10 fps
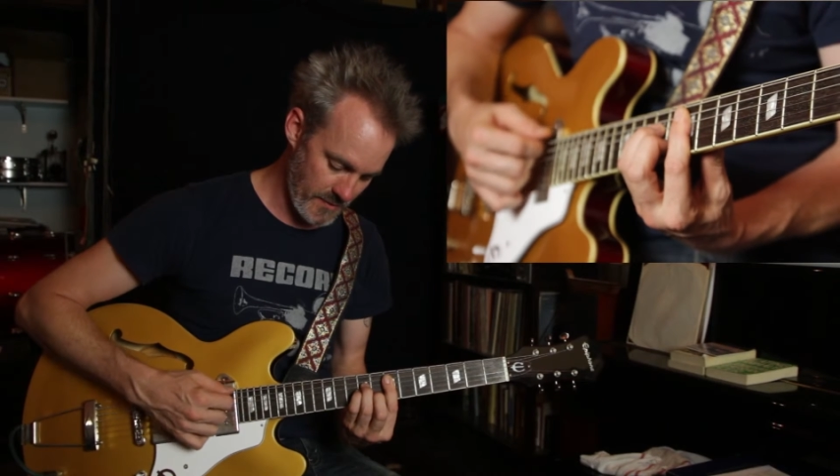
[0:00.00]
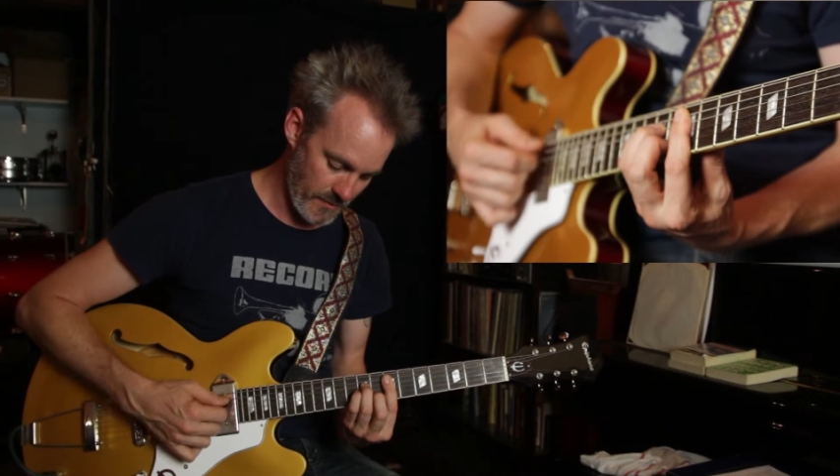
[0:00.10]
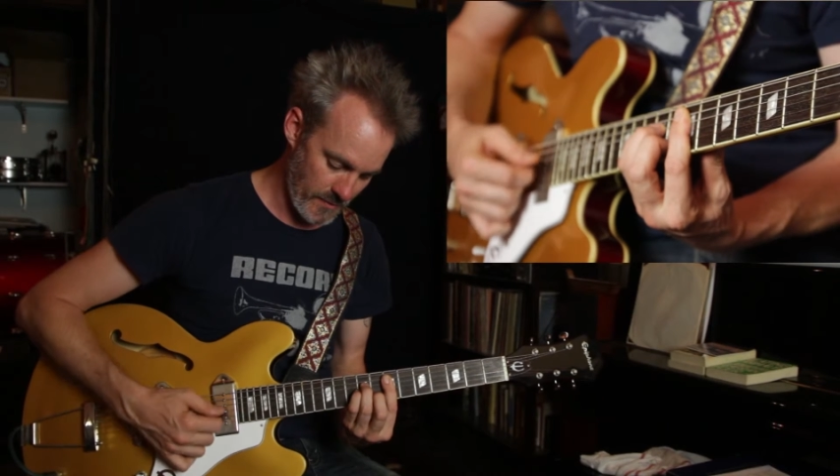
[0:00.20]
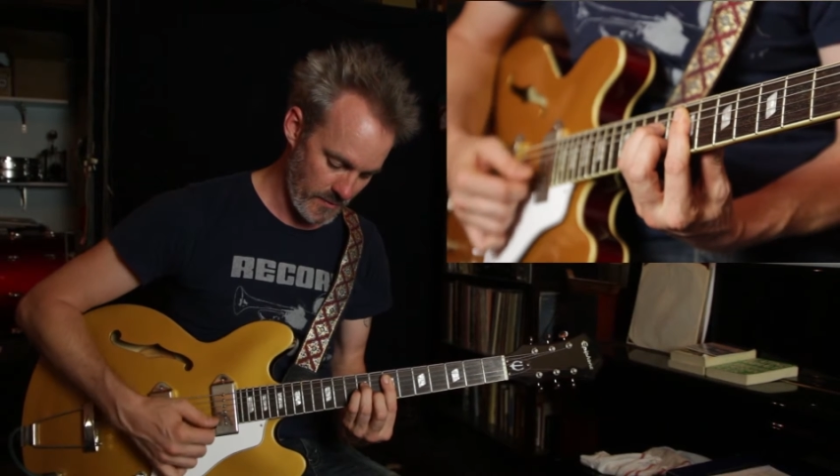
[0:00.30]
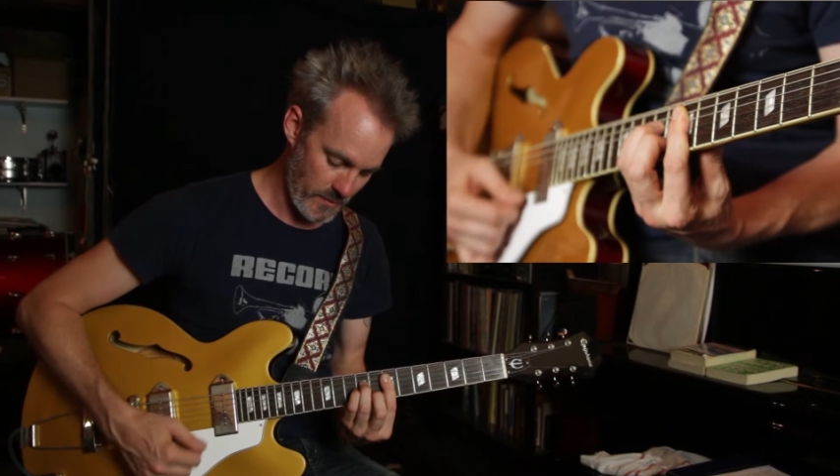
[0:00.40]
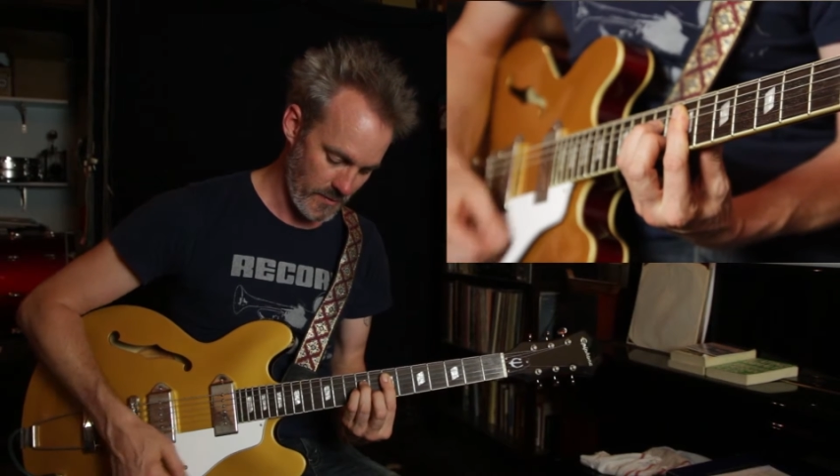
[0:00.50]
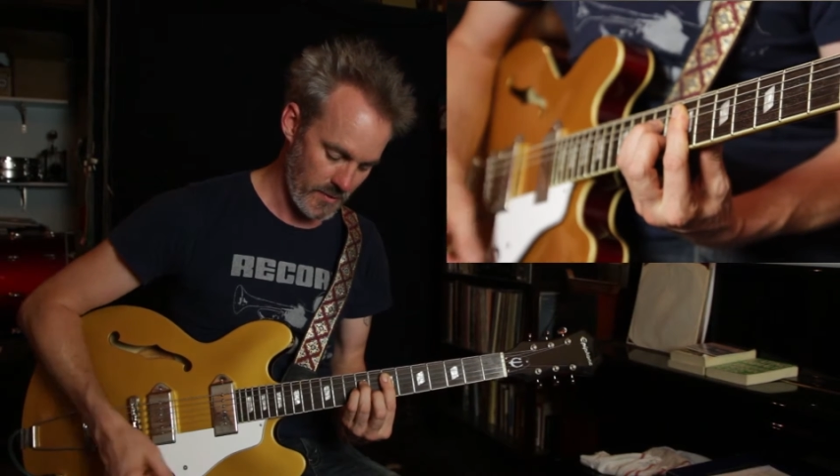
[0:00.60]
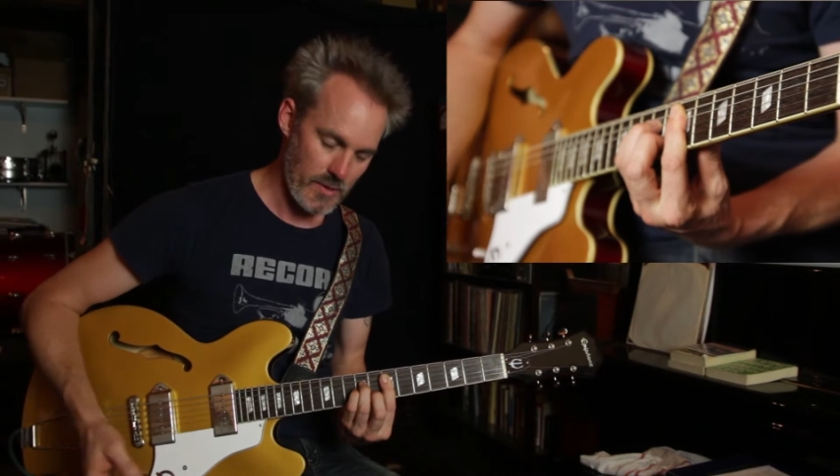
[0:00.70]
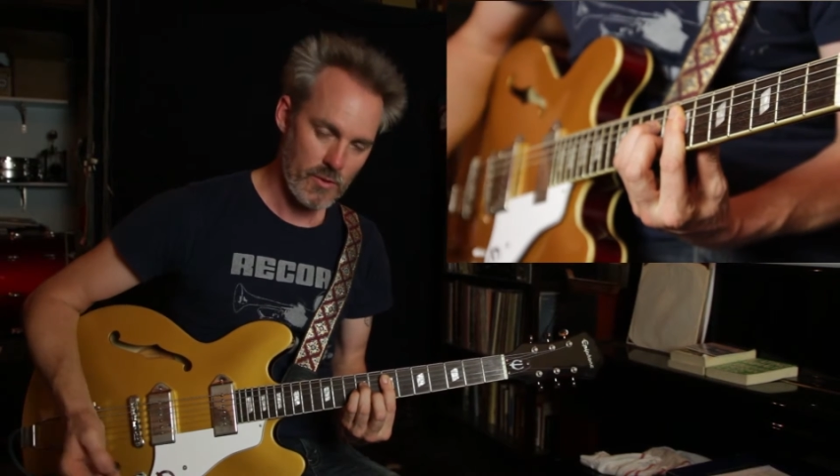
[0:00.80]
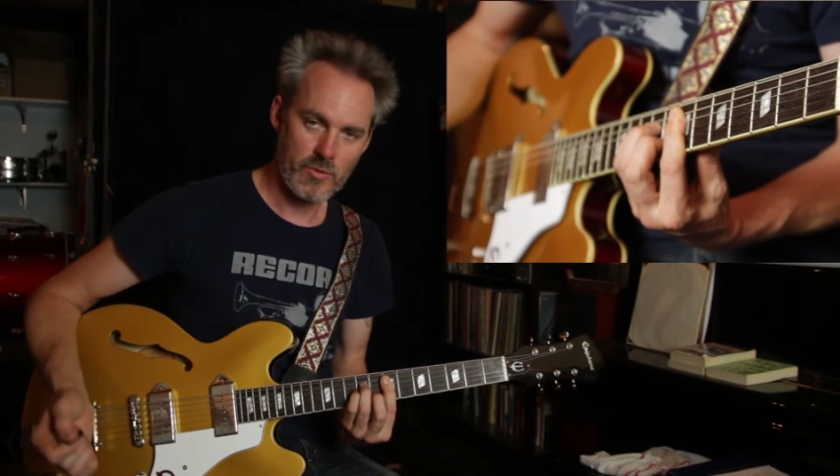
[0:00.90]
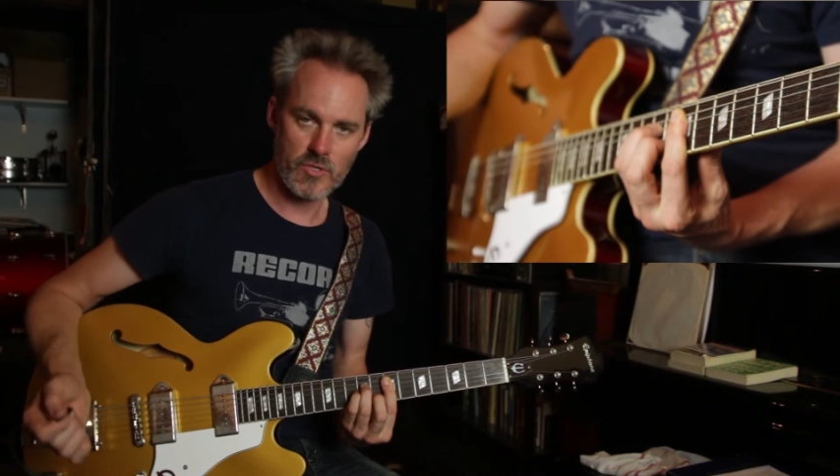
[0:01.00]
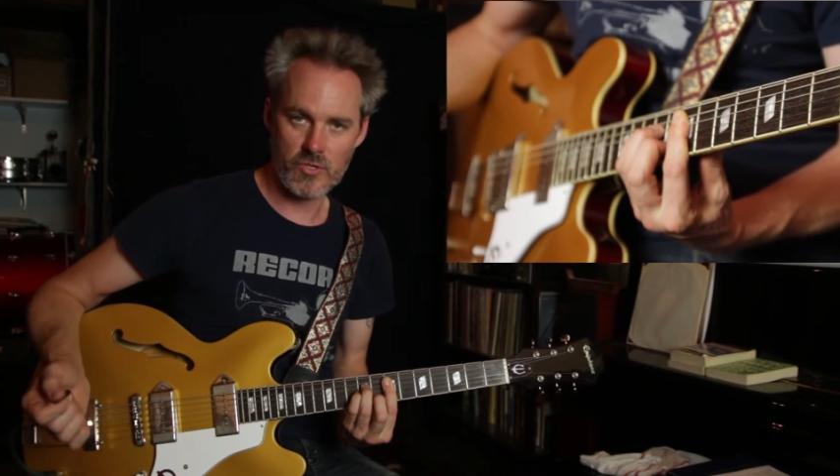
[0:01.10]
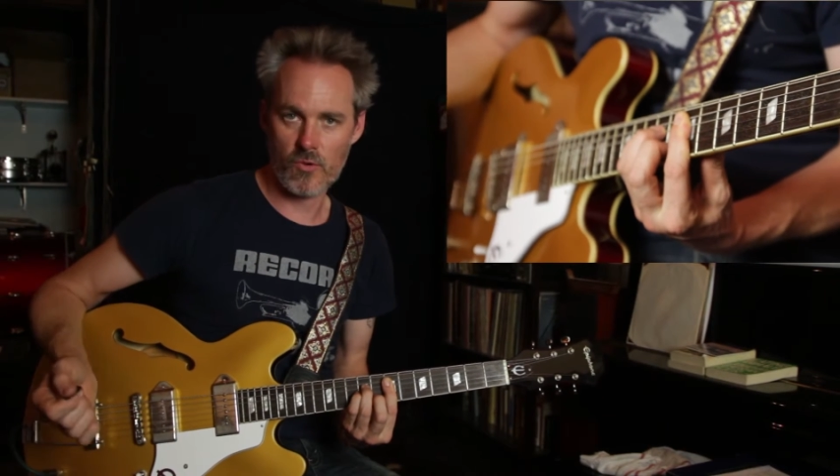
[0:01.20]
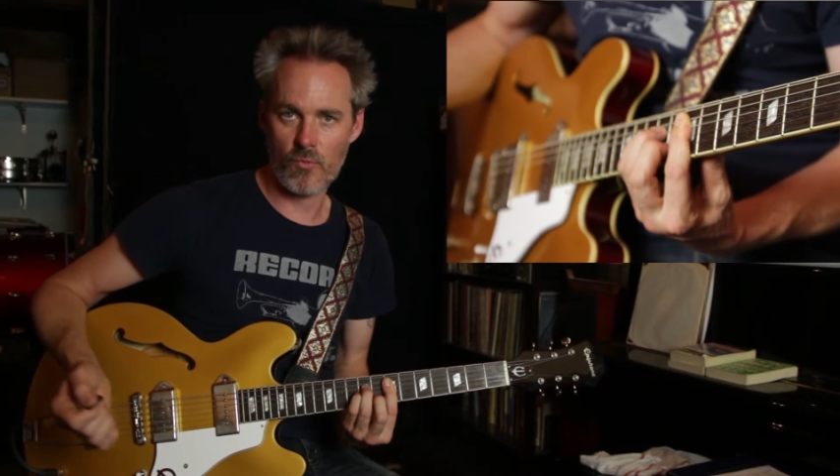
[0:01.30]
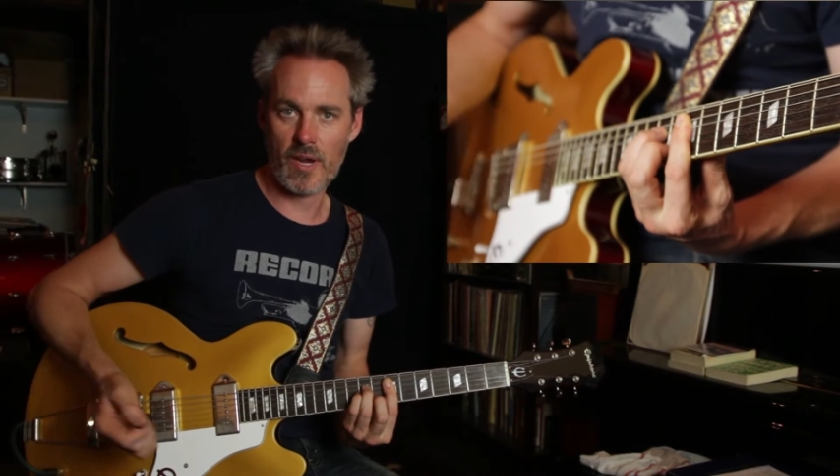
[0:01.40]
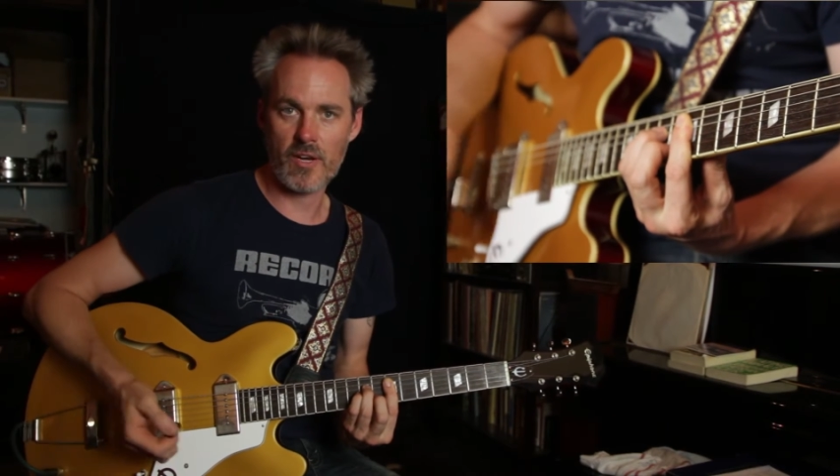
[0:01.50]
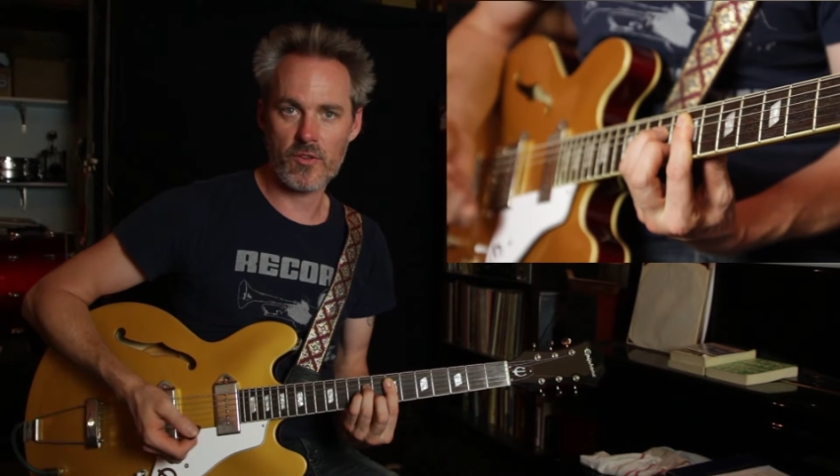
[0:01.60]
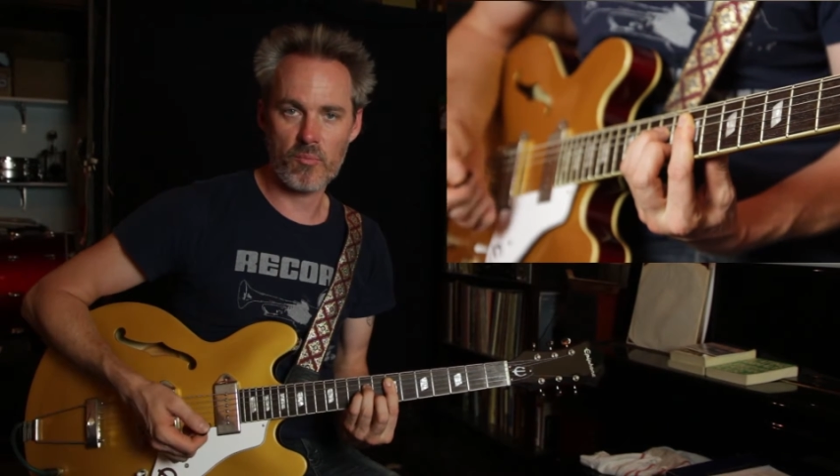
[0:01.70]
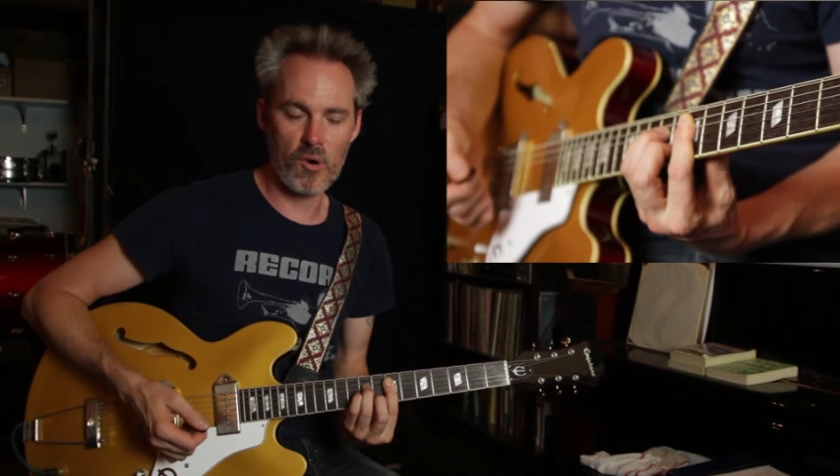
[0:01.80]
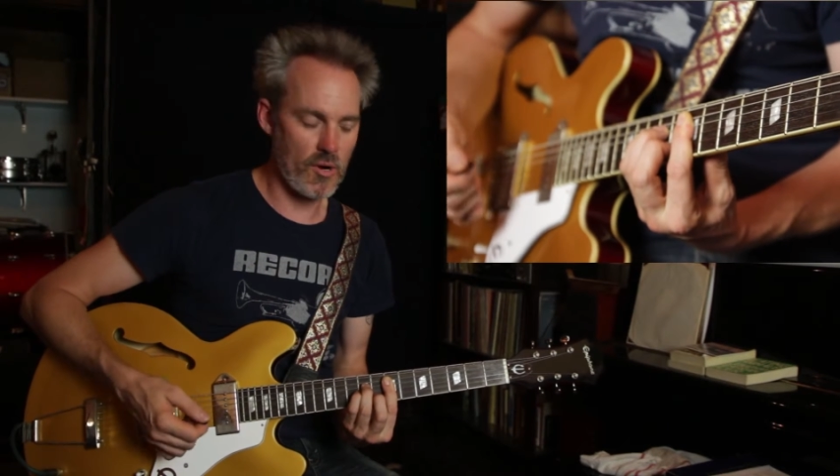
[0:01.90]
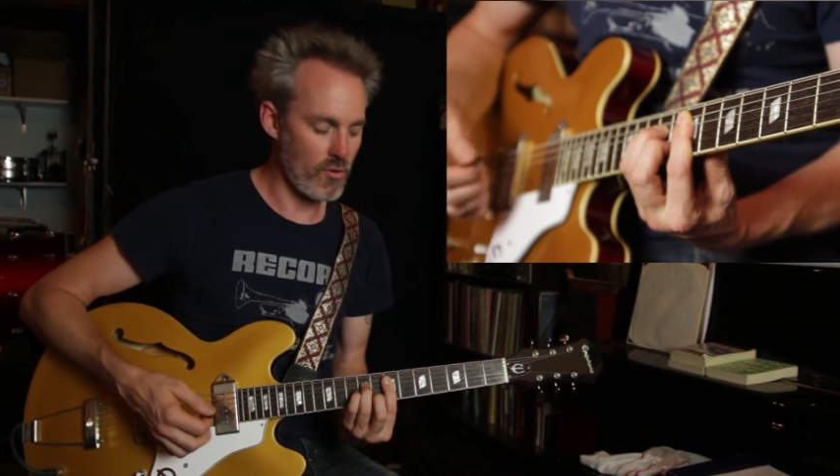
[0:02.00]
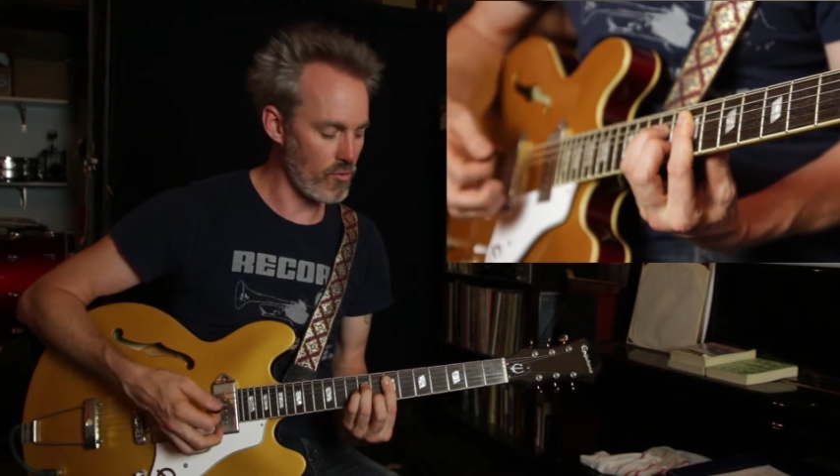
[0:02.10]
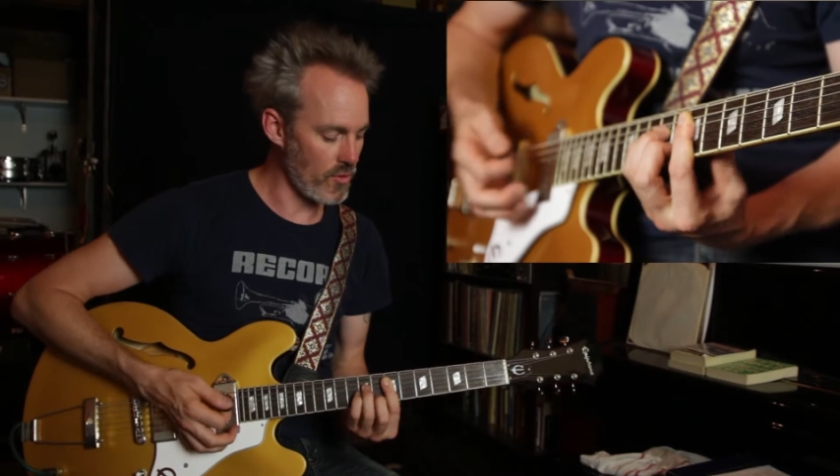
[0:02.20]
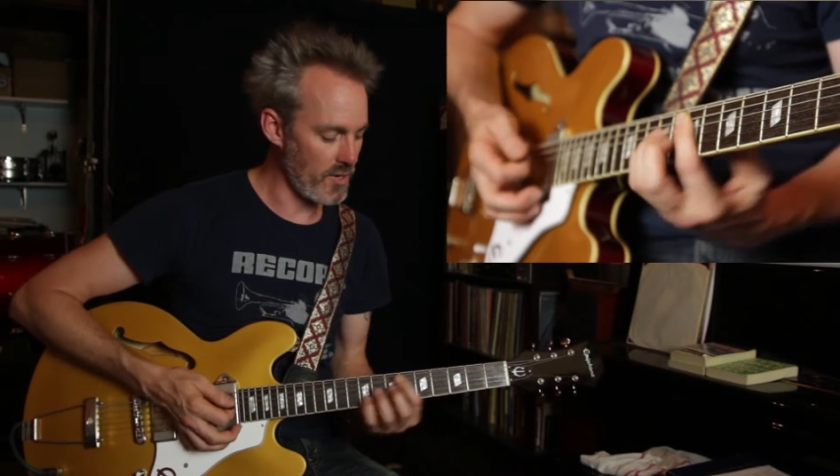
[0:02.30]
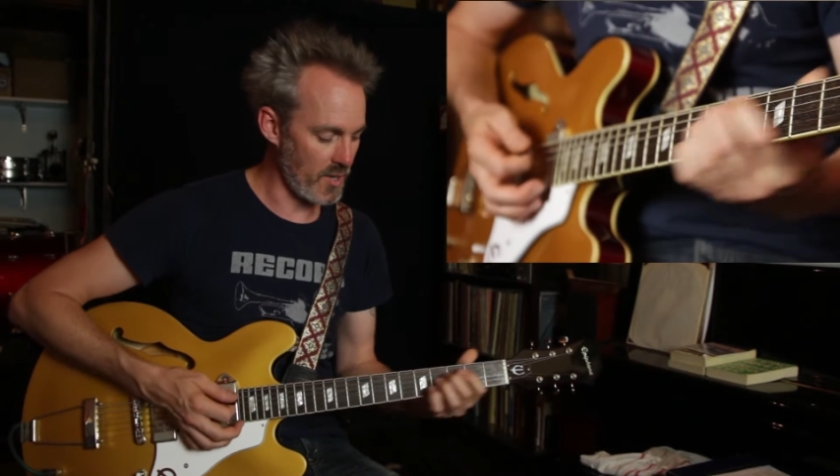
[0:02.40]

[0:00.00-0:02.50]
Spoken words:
which is a regular bar chord.